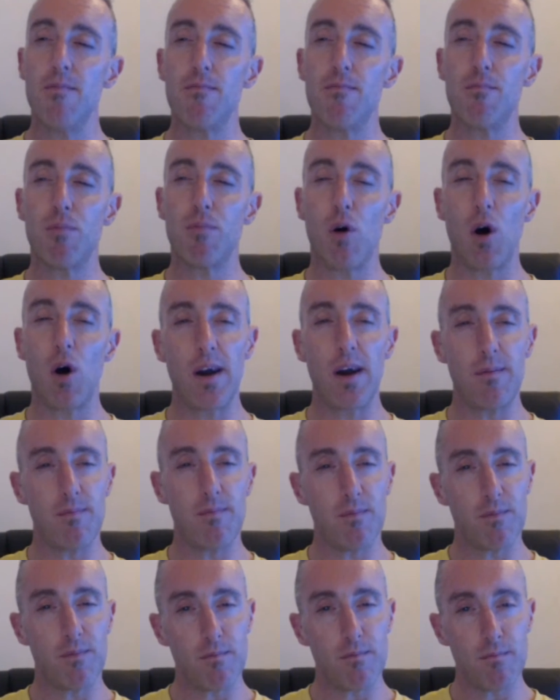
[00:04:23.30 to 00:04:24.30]
By
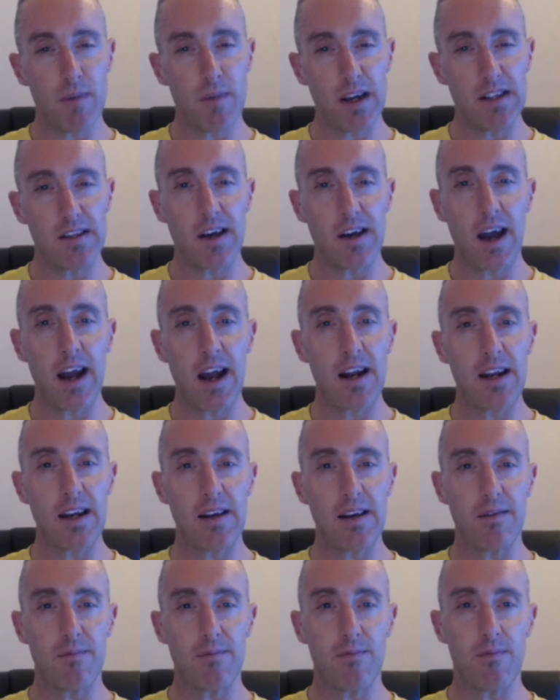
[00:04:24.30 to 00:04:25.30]

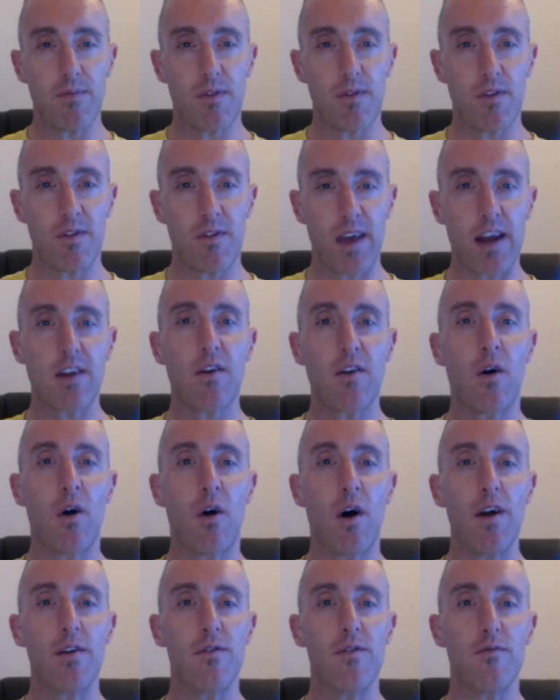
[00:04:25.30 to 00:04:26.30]
maintaining that
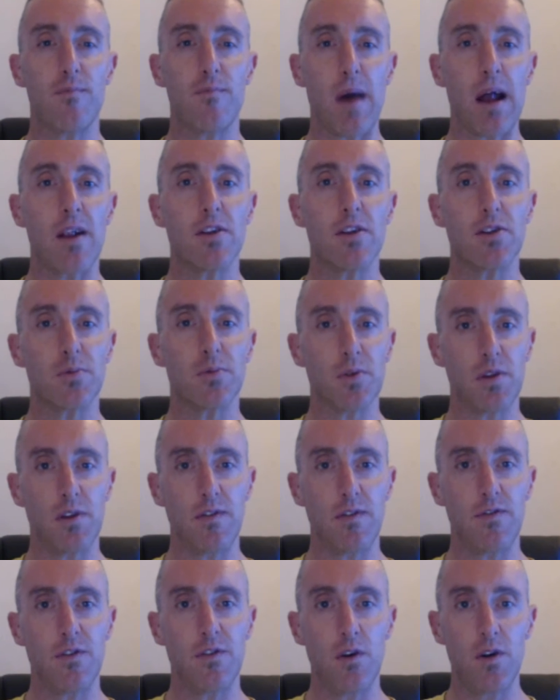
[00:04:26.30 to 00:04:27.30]
kind of balance with your
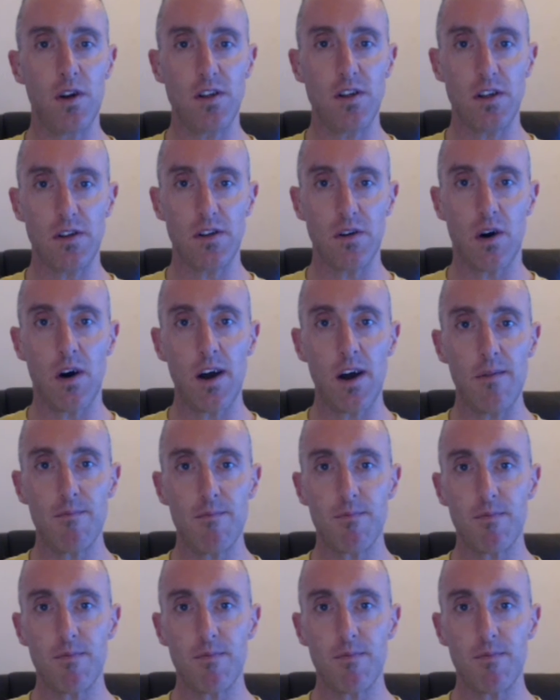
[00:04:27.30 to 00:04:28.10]
food and your diet,